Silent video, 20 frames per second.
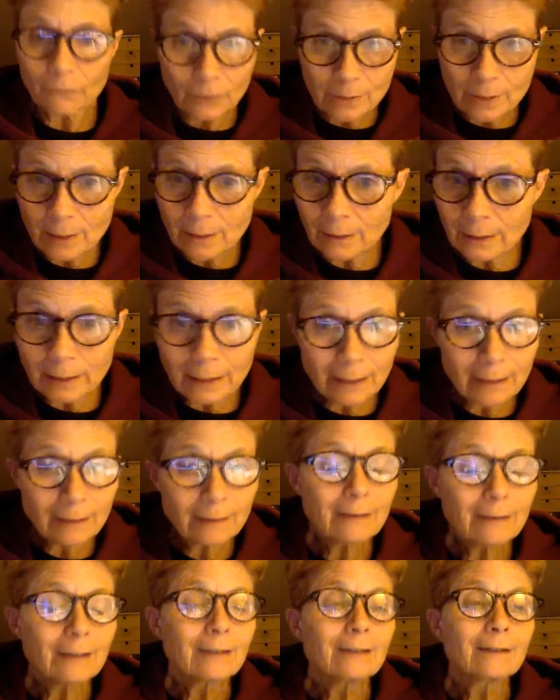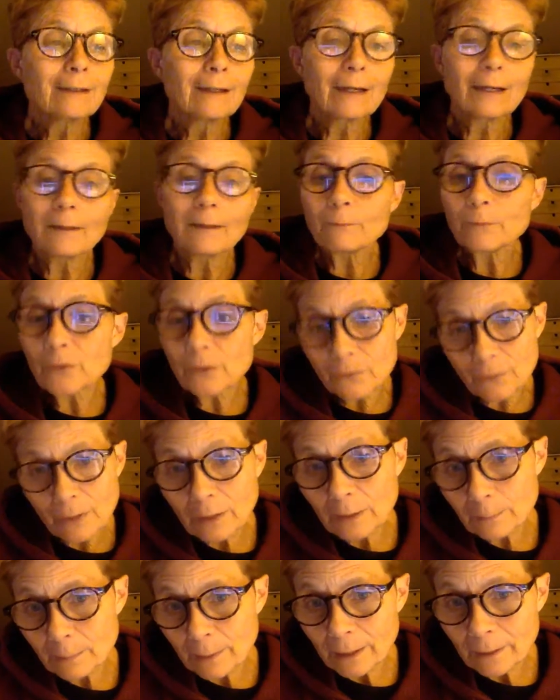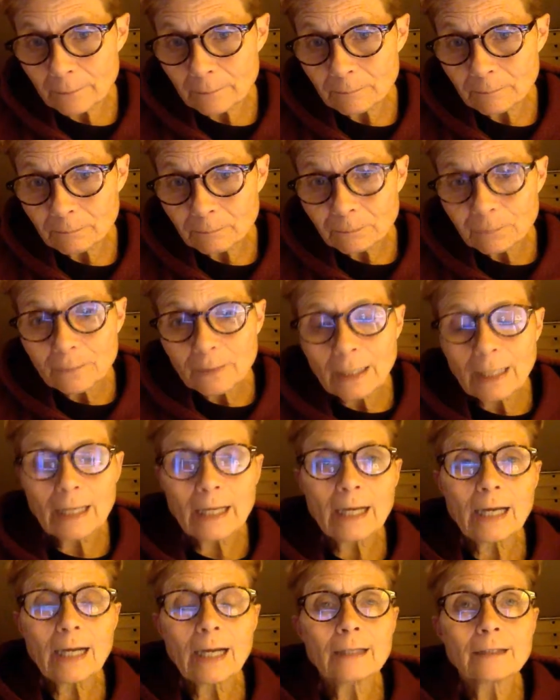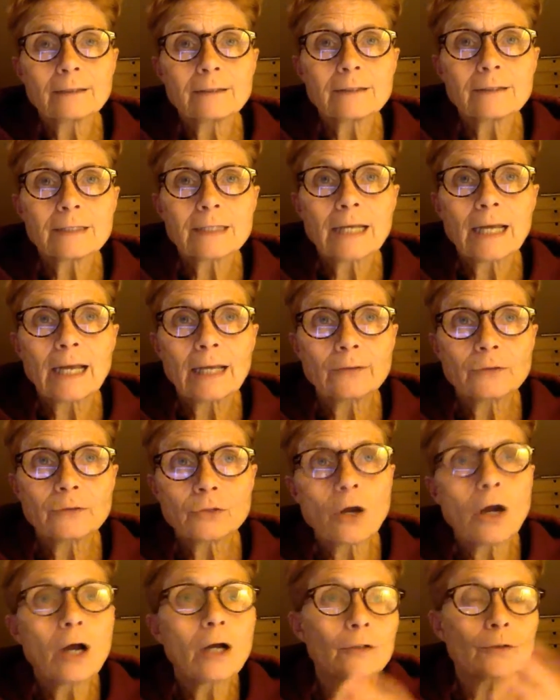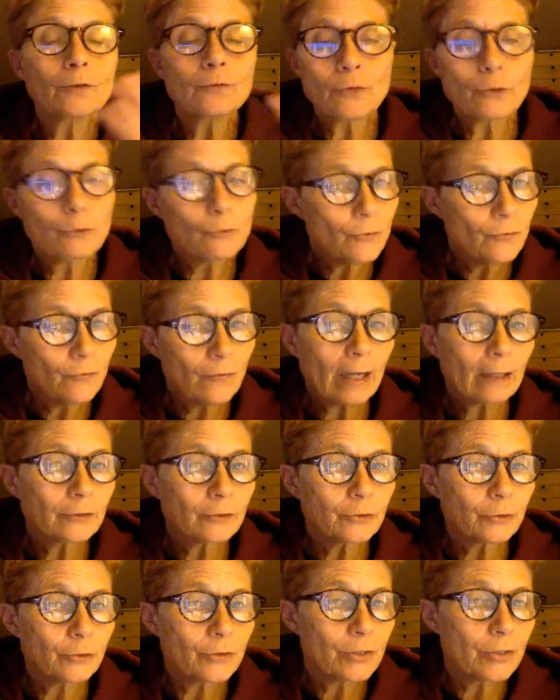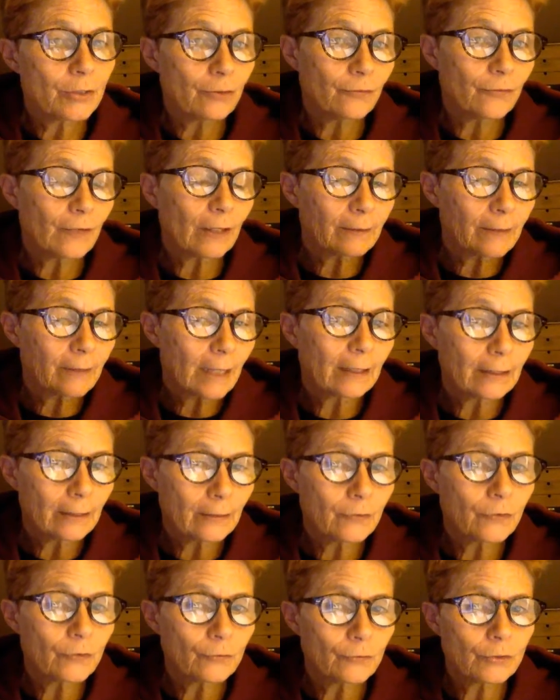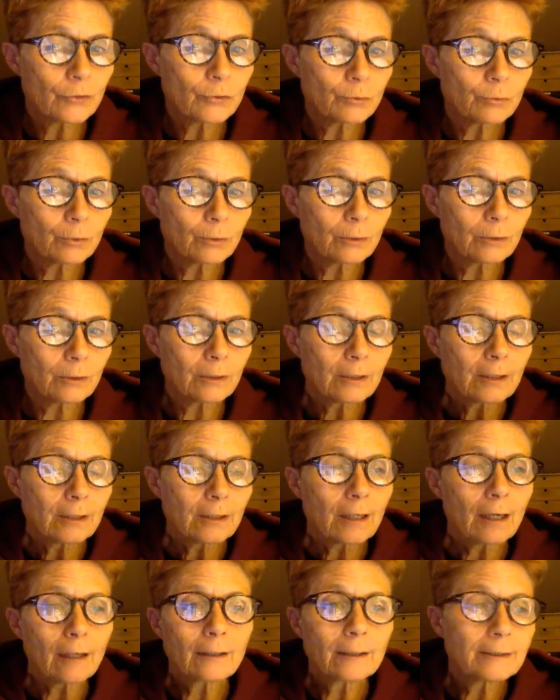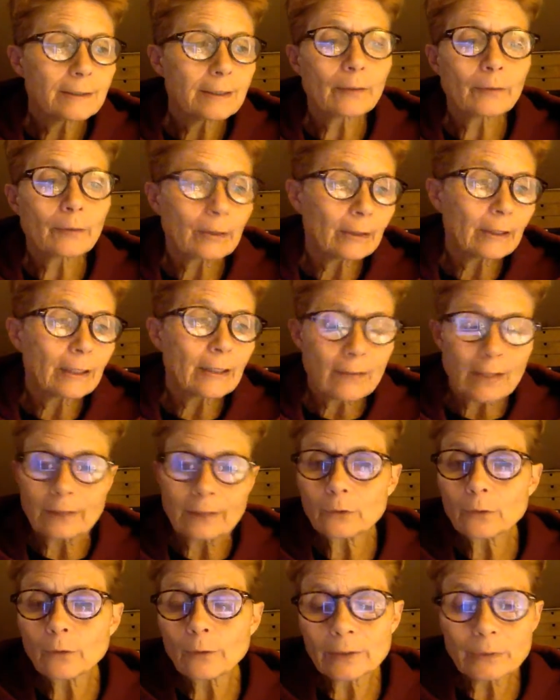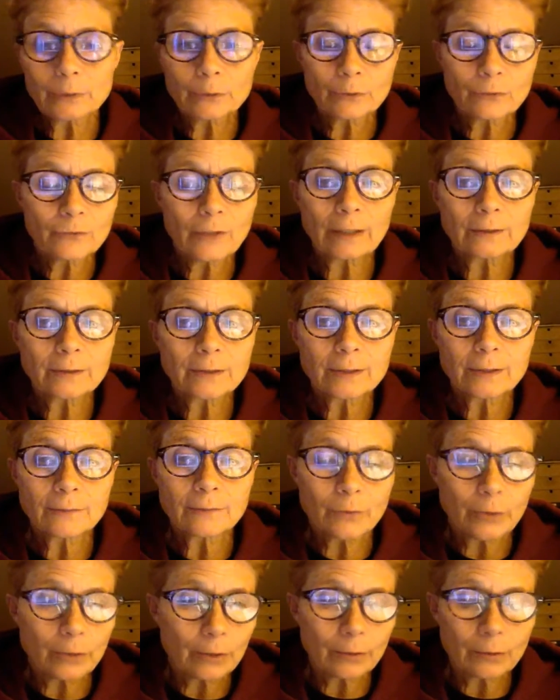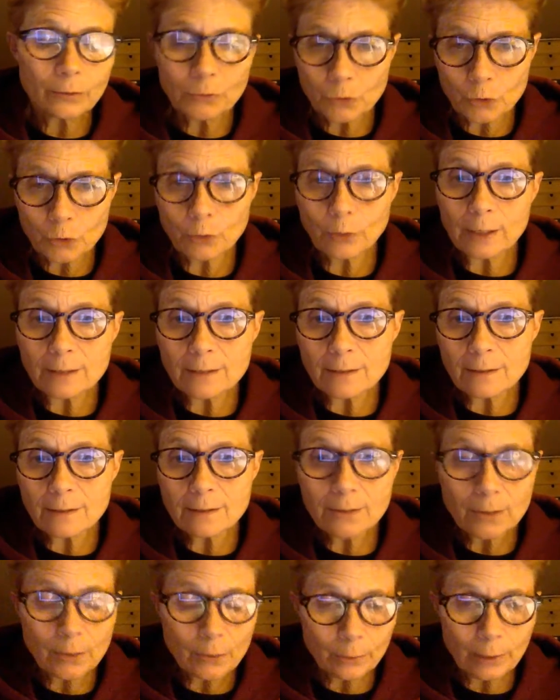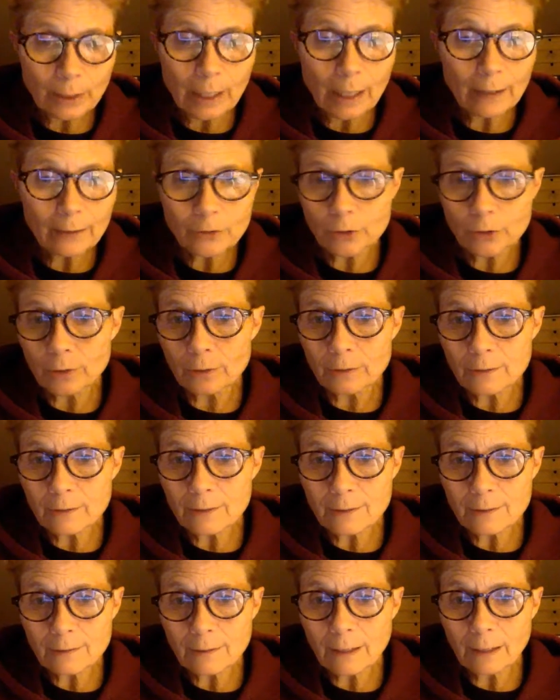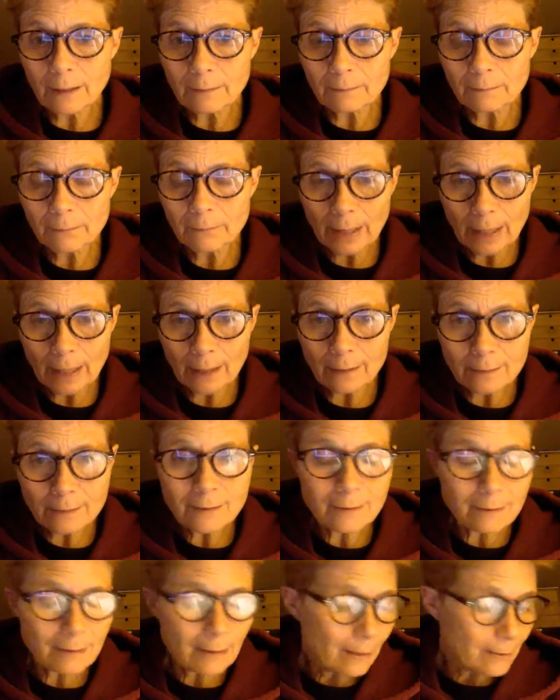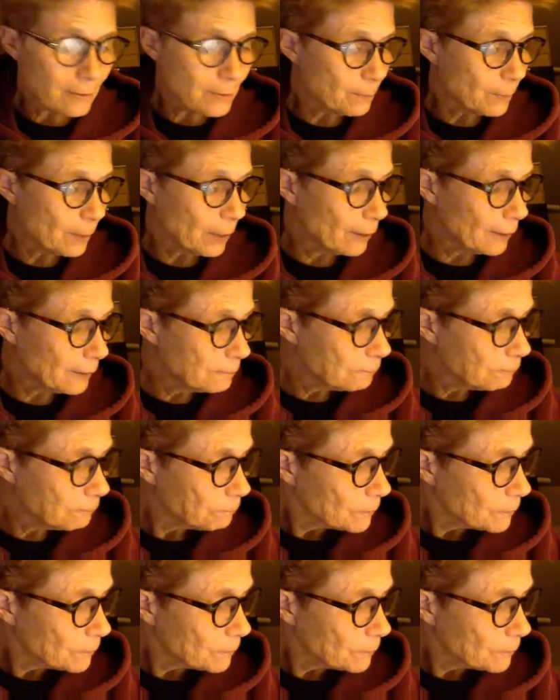physically developing, and all of those factors that affect that individual are undoubtedly then going to affect their choices, their reactions as a parent.